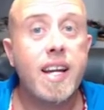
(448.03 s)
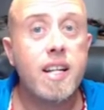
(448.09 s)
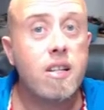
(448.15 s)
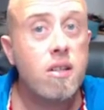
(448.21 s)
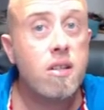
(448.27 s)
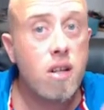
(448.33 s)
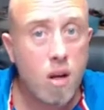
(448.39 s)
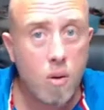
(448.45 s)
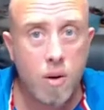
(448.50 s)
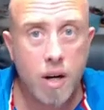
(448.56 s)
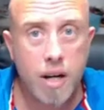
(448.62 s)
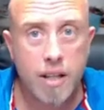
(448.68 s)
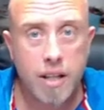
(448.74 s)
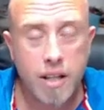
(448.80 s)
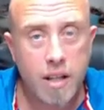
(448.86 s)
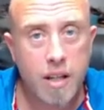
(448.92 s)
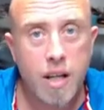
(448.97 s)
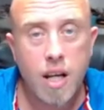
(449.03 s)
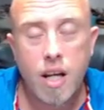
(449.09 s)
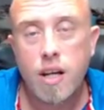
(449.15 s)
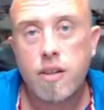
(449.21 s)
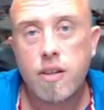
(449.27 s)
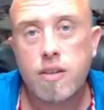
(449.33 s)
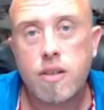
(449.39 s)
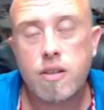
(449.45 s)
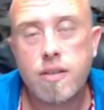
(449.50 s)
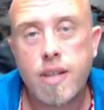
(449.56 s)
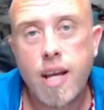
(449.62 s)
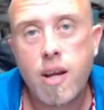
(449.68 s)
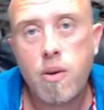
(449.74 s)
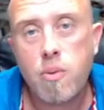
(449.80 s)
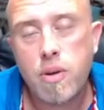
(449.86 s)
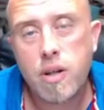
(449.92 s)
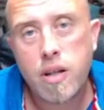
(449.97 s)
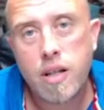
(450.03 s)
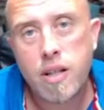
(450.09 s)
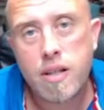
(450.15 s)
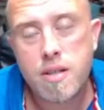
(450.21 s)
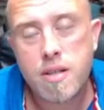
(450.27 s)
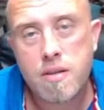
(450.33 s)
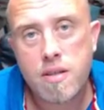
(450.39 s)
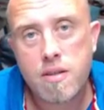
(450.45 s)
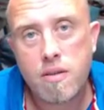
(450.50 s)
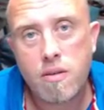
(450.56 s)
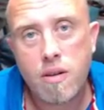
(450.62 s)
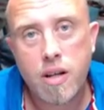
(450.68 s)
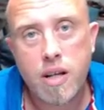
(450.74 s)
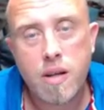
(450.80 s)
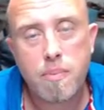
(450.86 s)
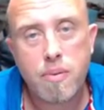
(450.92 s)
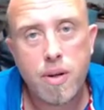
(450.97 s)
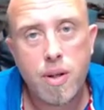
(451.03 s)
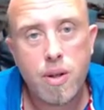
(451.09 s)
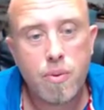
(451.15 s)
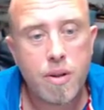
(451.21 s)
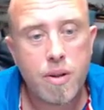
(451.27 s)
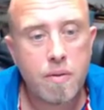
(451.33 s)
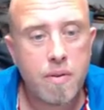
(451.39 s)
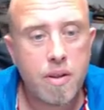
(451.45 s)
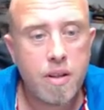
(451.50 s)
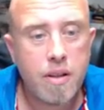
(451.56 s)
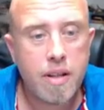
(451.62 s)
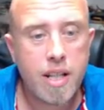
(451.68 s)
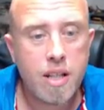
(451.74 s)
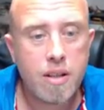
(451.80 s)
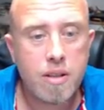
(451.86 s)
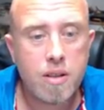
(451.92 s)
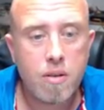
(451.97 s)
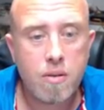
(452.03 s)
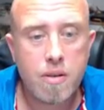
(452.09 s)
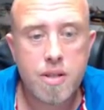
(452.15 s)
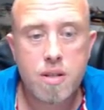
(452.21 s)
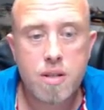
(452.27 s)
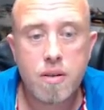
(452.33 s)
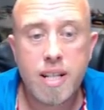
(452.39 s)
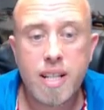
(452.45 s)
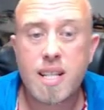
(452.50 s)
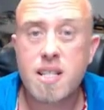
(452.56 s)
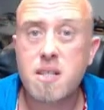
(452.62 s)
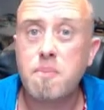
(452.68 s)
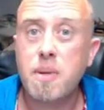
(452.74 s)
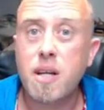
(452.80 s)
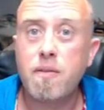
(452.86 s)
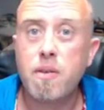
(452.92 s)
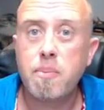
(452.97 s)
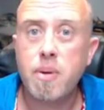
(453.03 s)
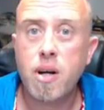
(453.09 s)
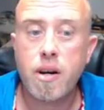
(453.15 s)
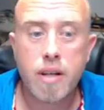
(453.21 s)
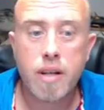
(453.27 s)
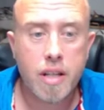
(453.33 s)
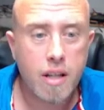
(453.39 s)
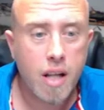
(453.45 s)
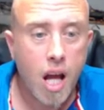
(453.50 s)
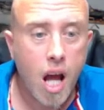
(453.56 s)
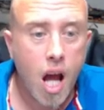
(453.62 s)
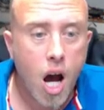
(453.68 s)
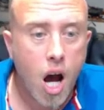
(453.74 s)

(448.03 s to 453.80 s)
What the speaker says: I had no idea that they were going to do like a pre-order for $99. So I think that's a bit of a bargain.